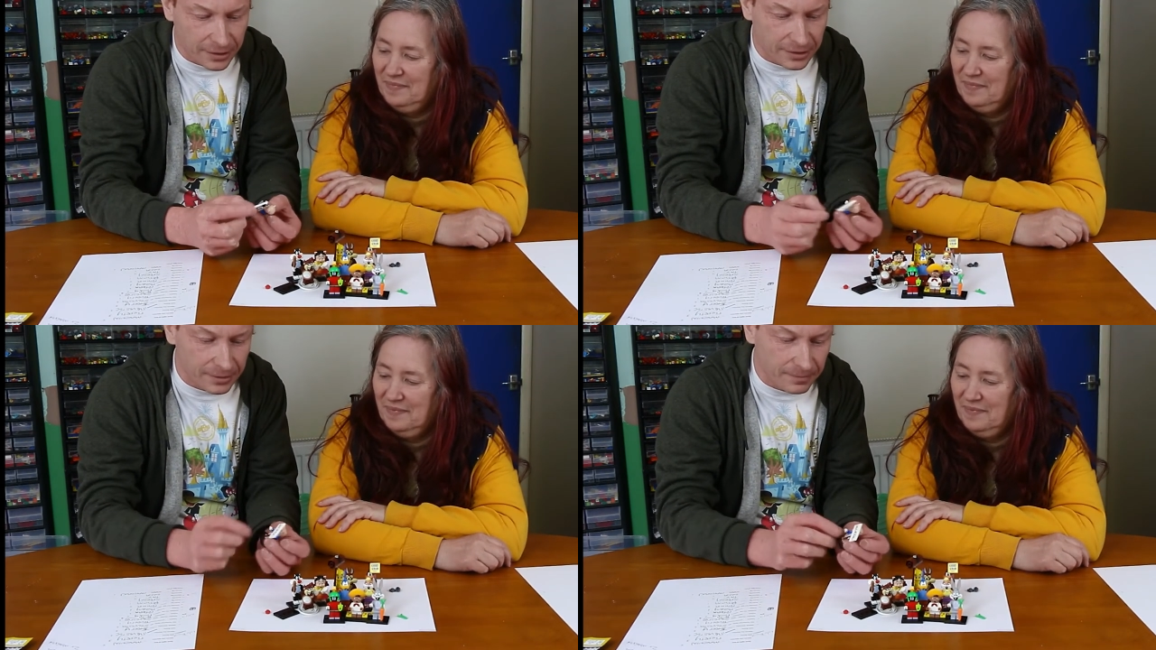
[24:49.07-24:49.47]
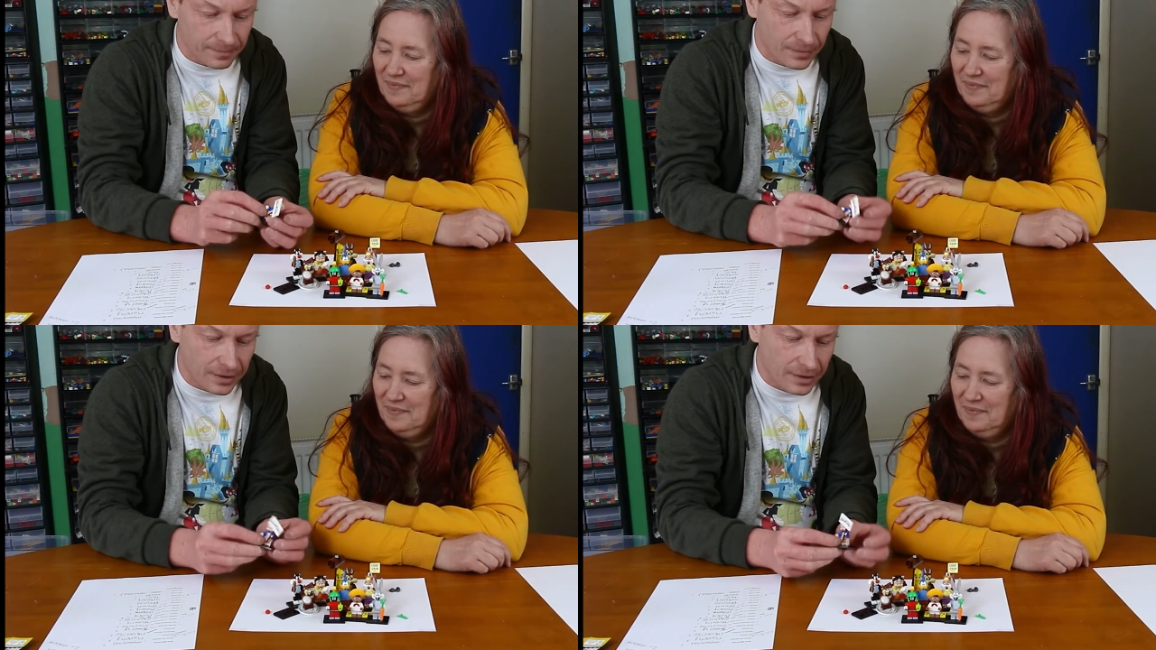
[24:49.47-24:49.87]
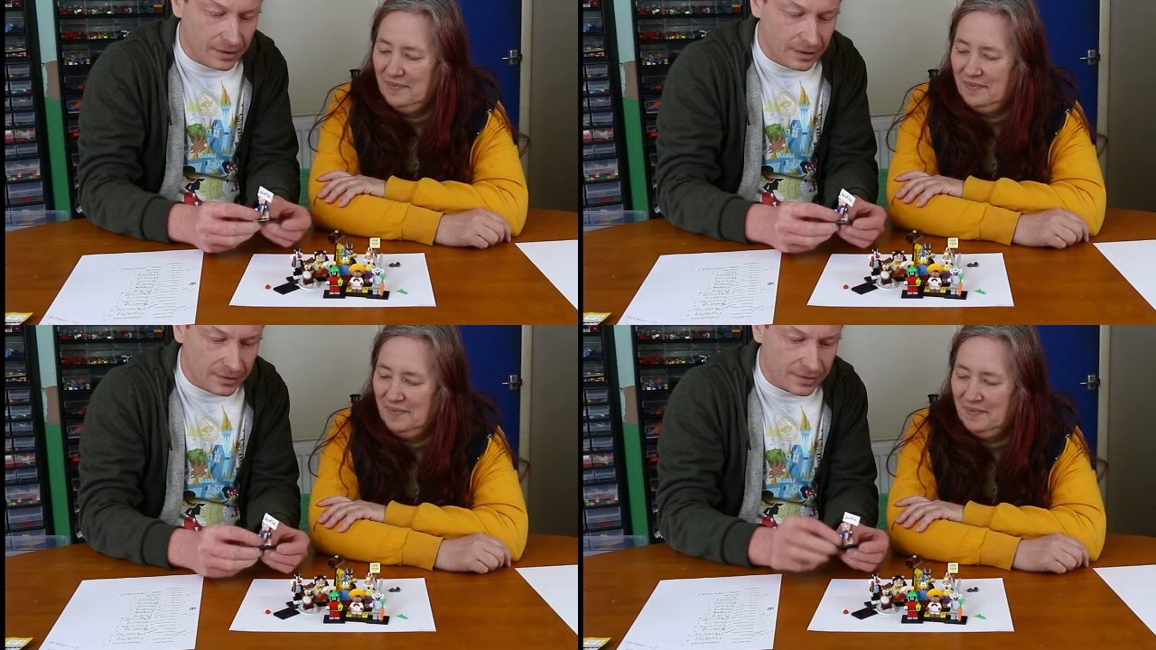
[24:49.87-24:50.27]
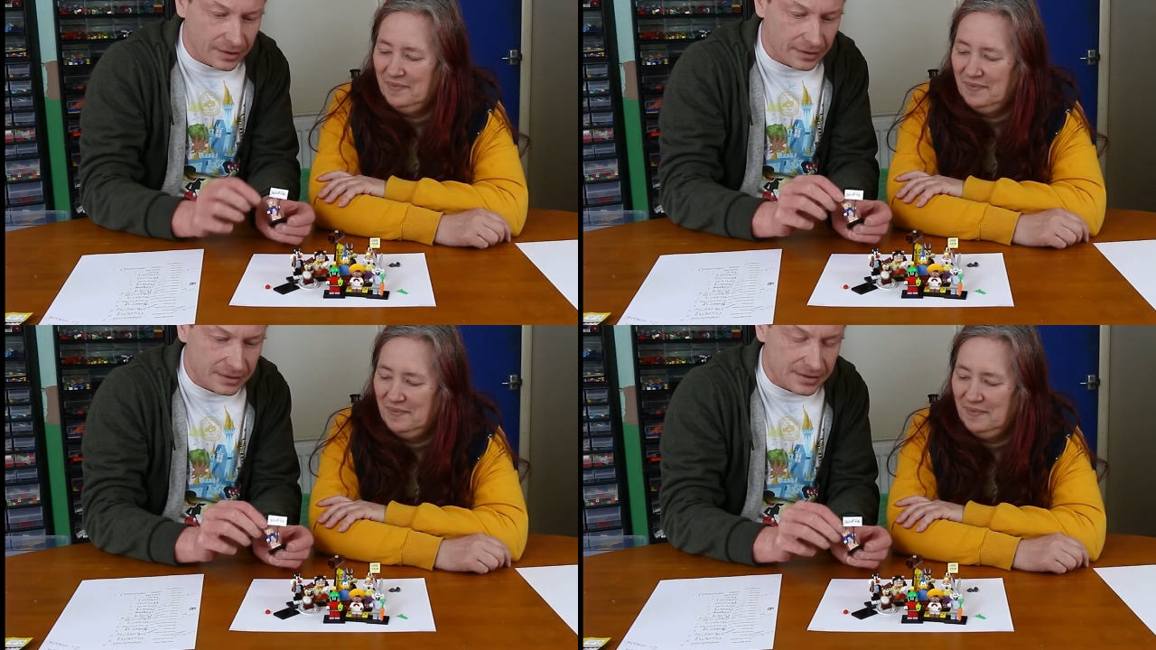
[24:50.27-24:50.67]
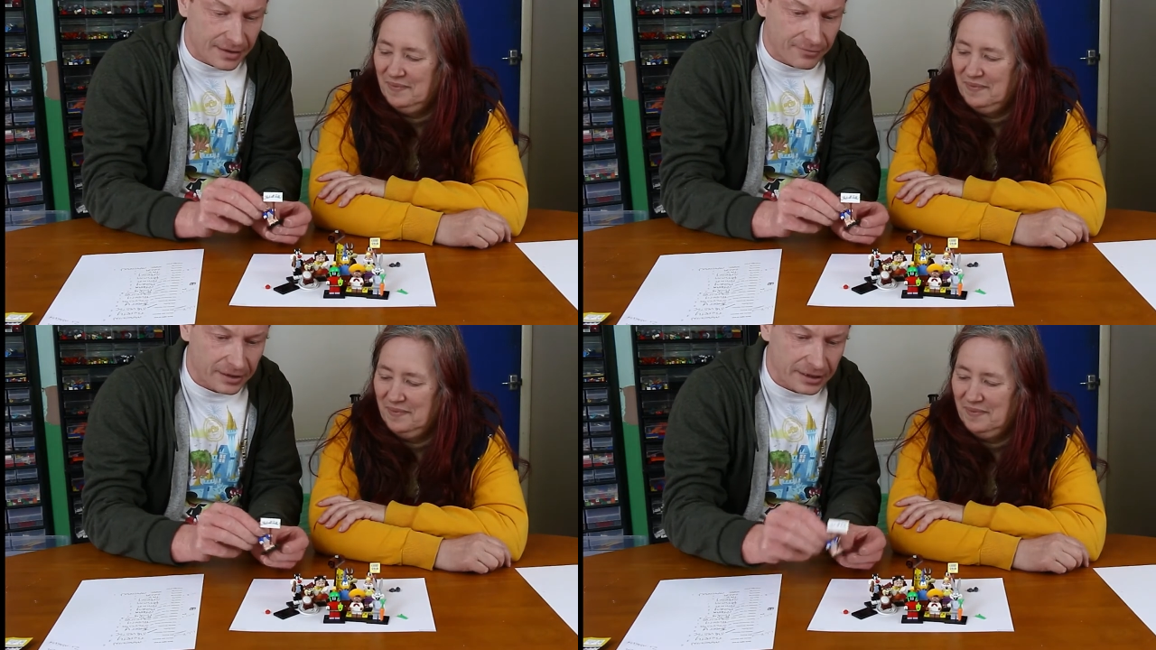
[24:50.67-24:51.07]
Speaker 1: Um, so he's
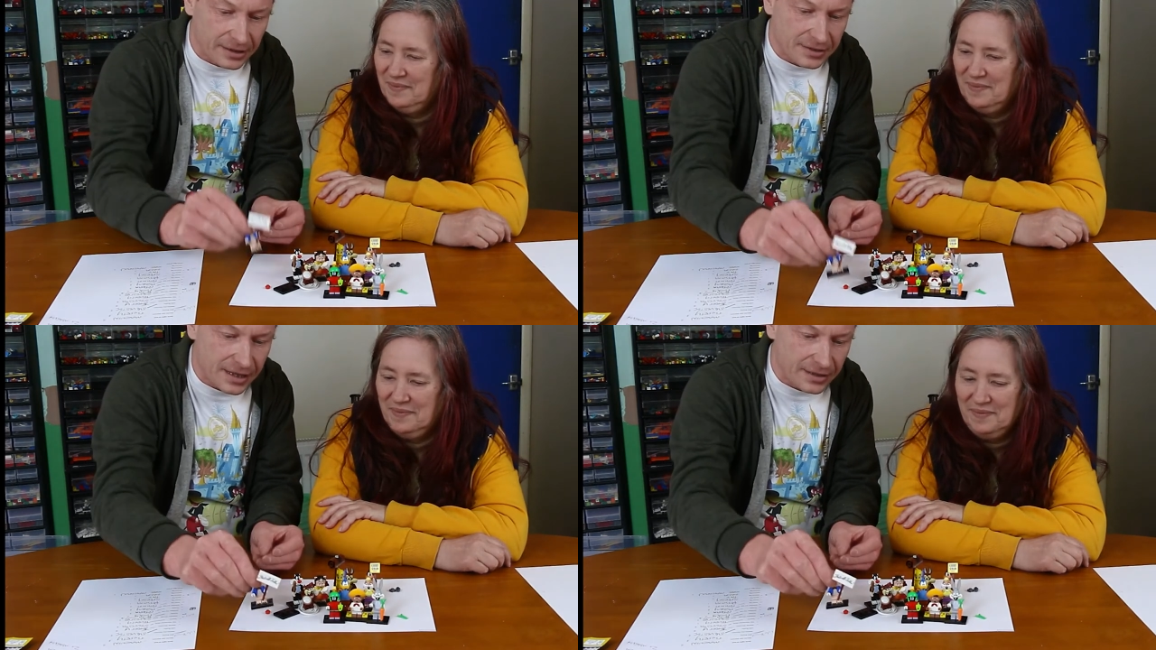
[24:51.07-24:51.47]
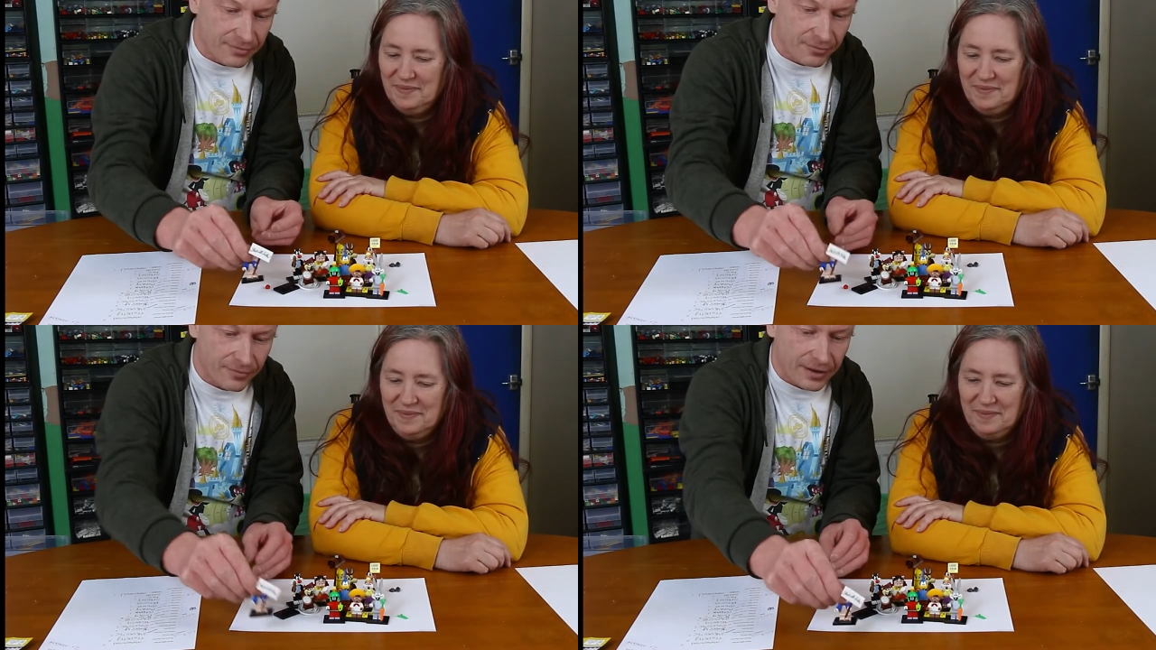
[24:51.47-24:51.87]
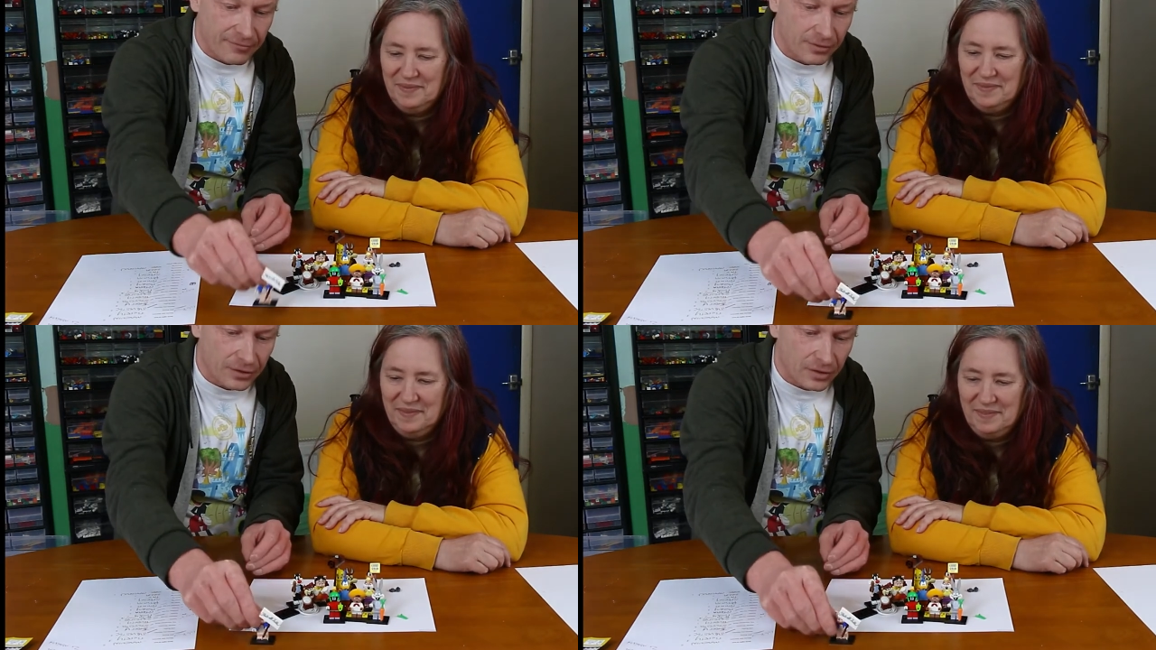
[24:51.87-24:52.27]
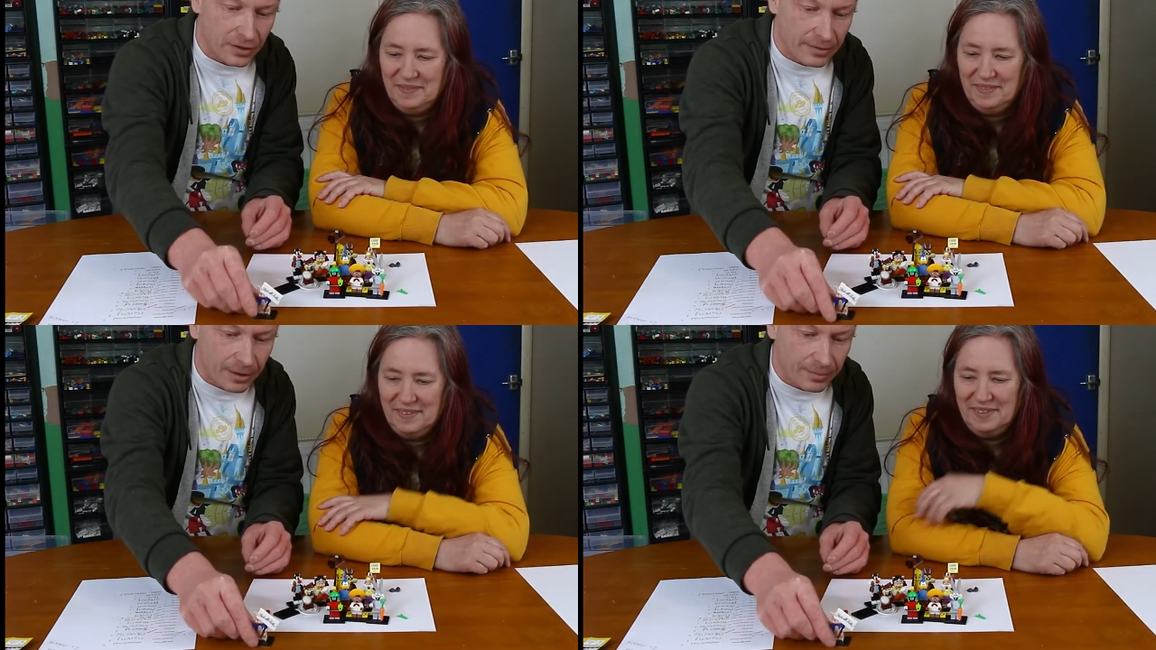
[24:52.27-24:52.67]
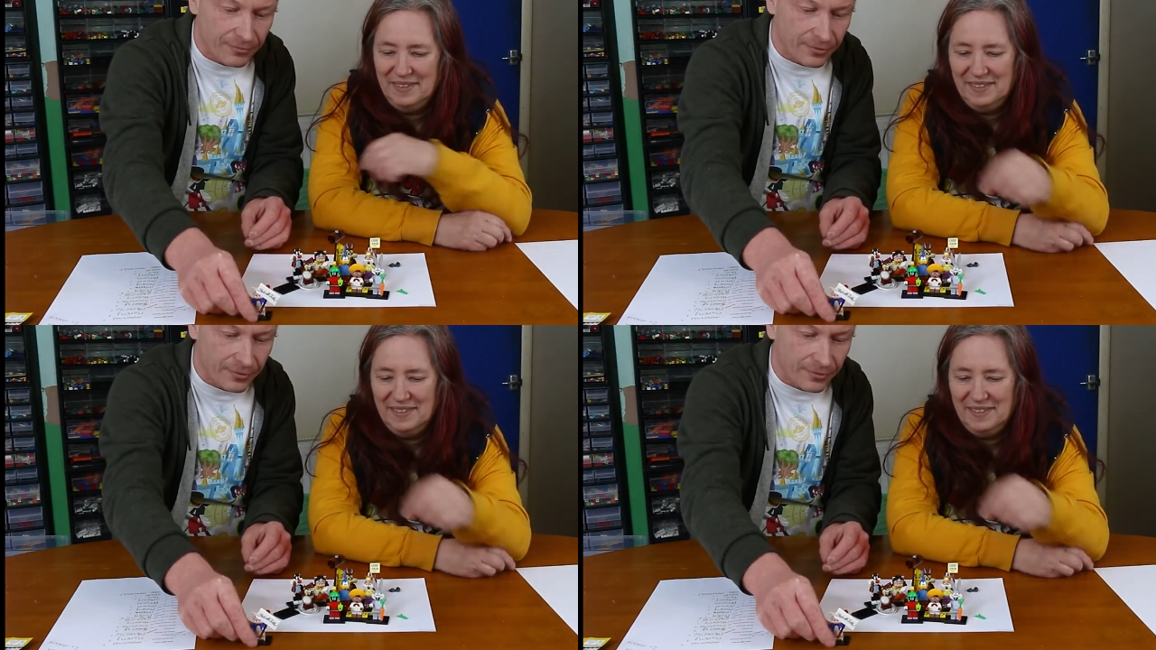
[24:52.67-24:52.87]
definitely contender for a favourite. I'm going to line him up in